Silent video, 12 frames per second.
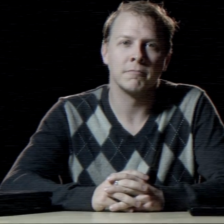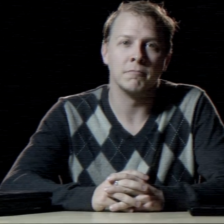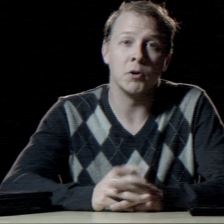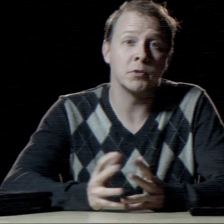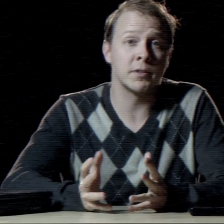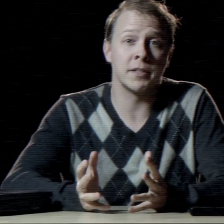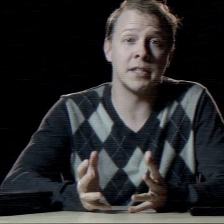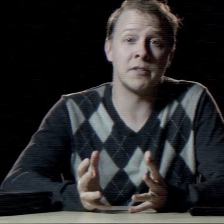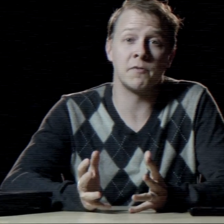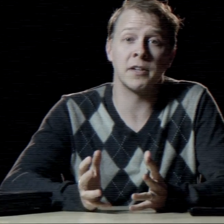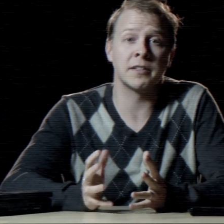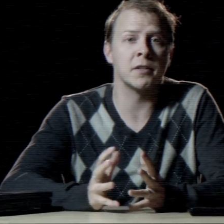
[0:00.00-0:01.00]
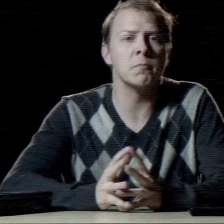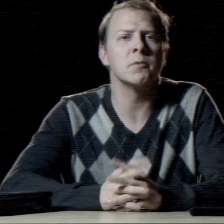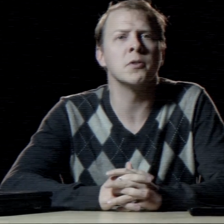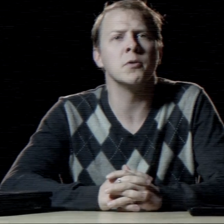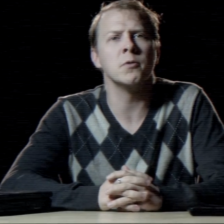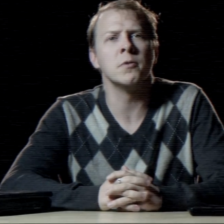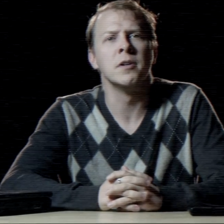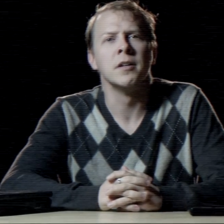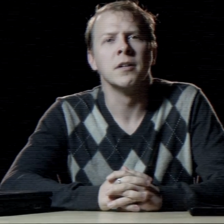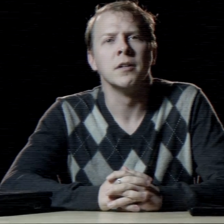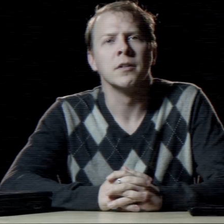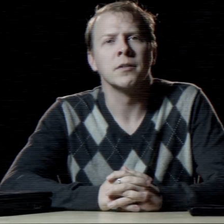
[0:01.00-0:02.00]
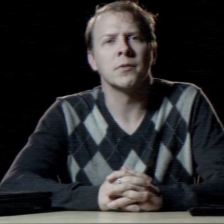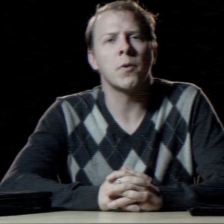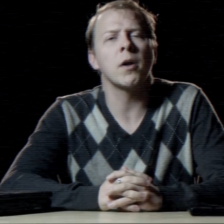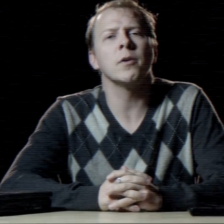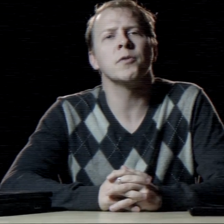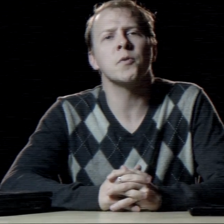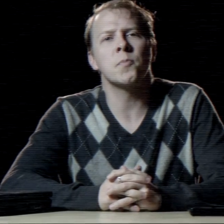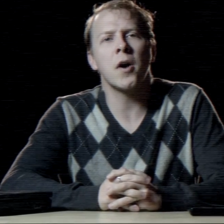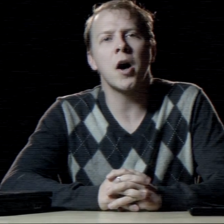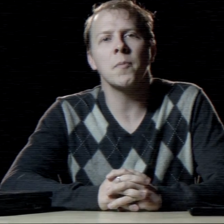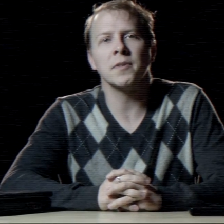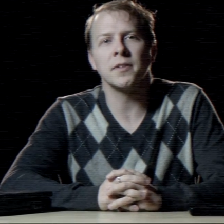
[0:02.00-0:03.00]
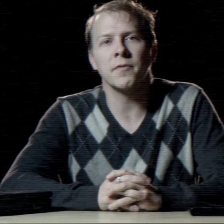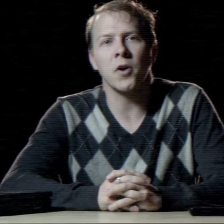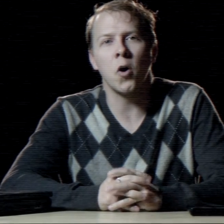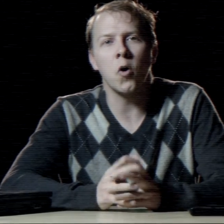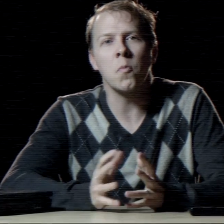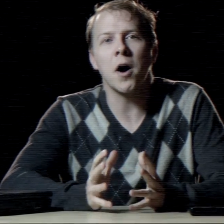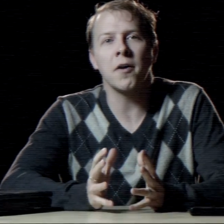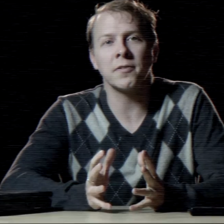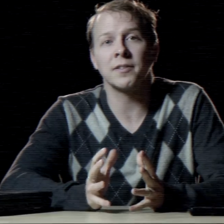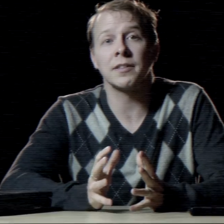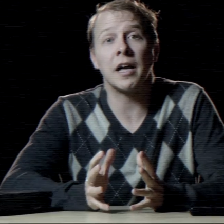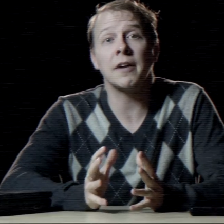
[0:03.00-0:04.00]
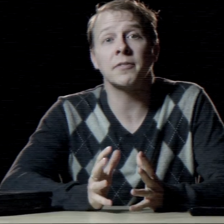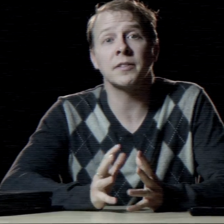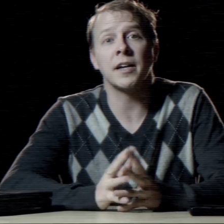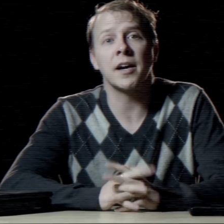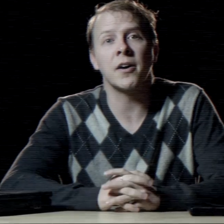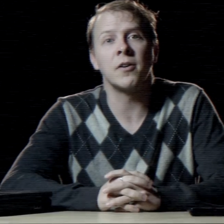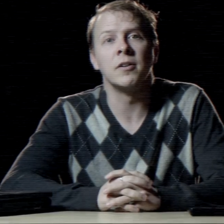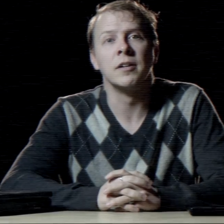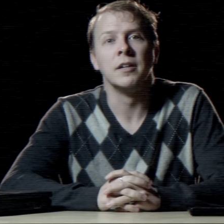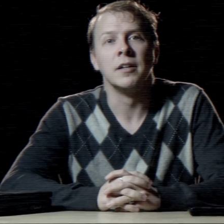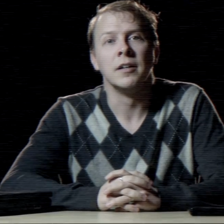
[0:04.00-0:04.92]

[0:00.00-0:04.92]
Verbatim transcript: Most of these victims who swallowed the promise of the home office lifestyle